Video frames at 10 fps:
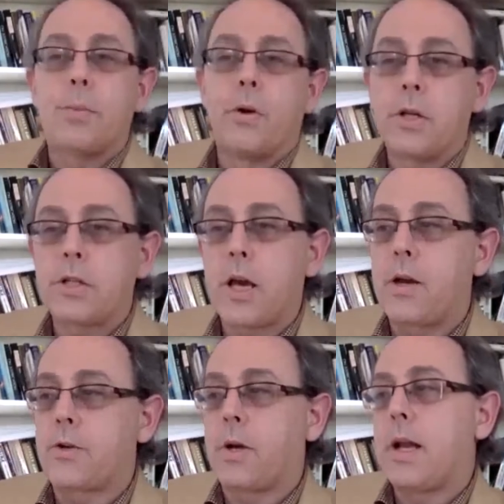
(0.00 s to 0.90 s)
Bernie
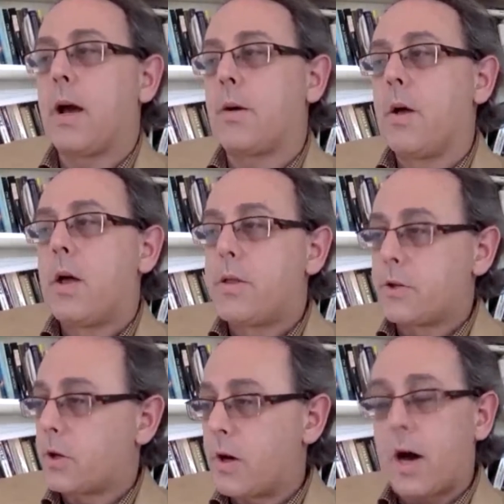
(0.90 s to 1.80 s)
Sanders right now,
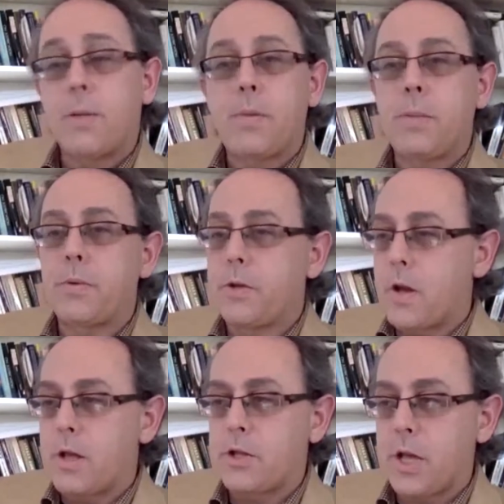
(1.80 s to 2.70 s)
there's a lot of people in the
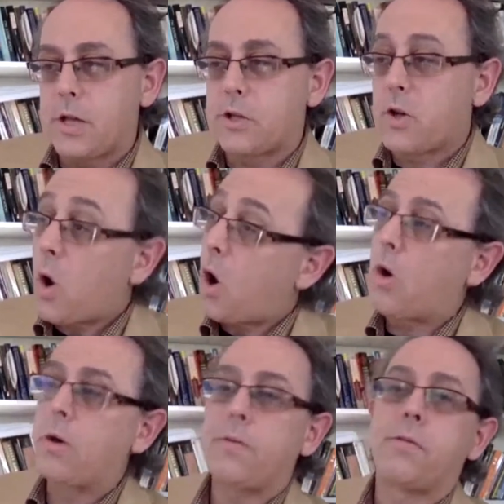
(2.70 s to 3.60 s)
United States
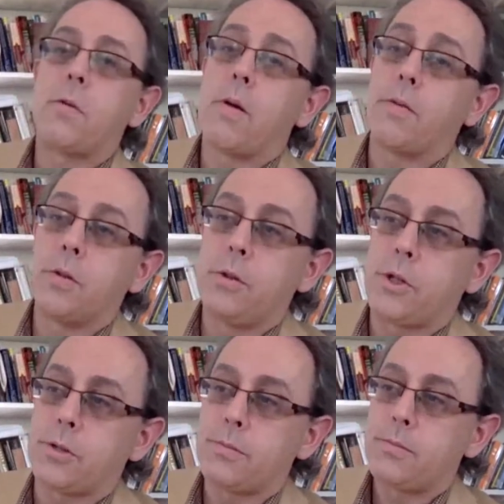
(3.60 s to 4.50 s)
calling for a
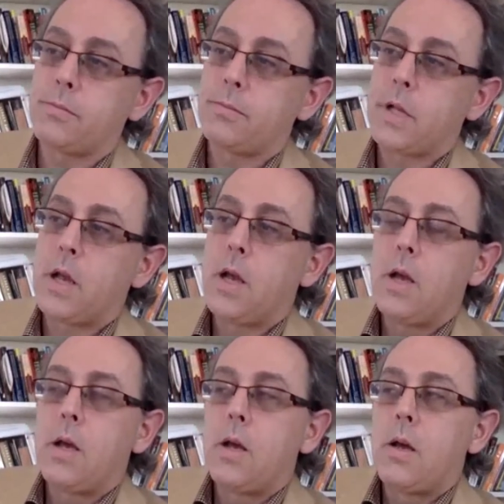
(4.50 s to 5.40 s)
revolution,
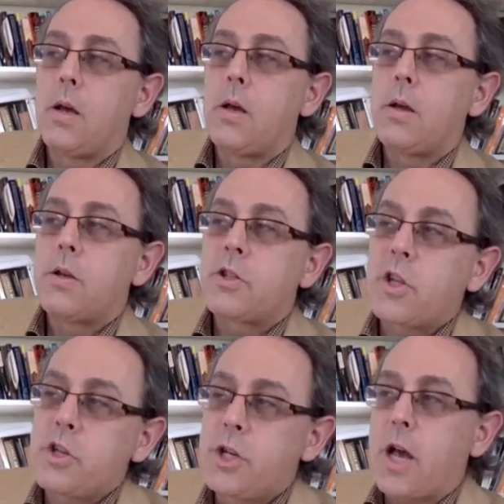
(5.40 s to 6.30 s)

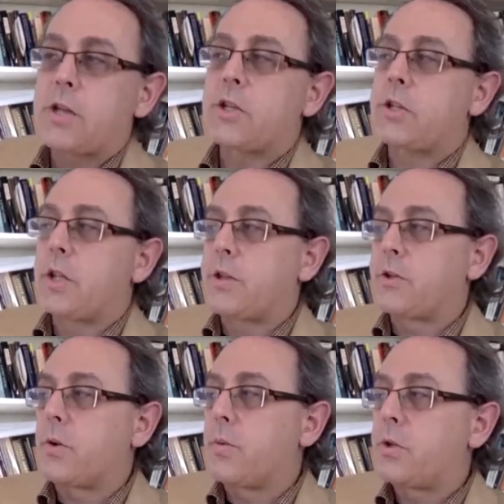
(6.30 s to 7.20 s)
suggests that
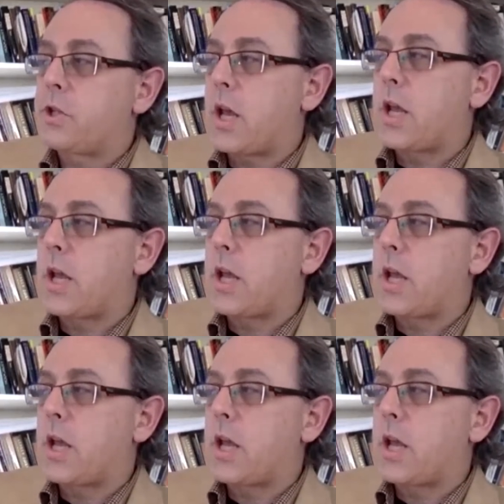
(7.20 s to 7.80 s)
there's a sense